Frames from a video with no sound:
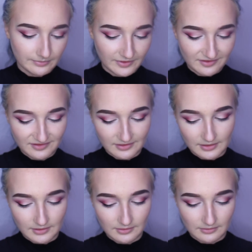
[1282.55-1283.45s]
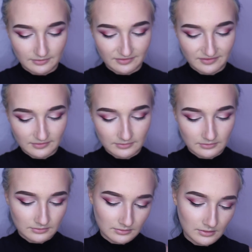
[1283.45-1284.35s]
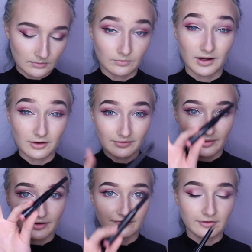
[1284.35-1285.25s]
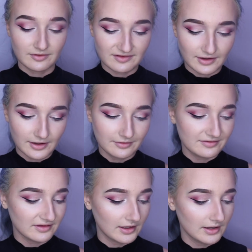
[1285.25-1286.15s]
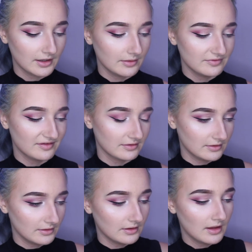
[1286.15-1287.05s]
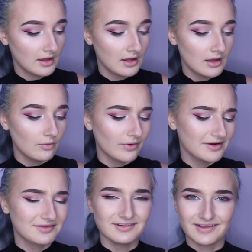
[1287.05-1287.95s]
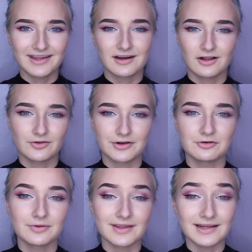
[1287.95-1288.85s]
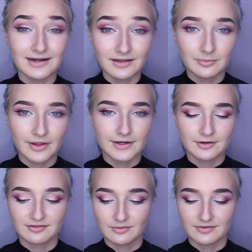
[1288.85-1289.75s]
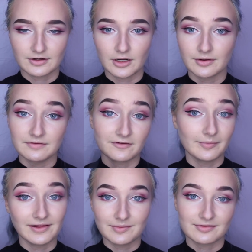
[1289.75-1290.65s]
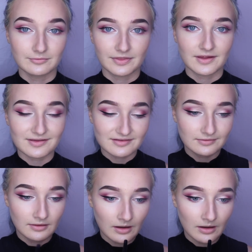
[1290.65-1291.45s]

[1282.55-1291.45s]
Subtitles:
This is Rockaway by Fiona Styles, and I'm just gonna, where it's a light color, I don't really need a lip liner, so I'm just gonna go ahead and fill my lips in with this.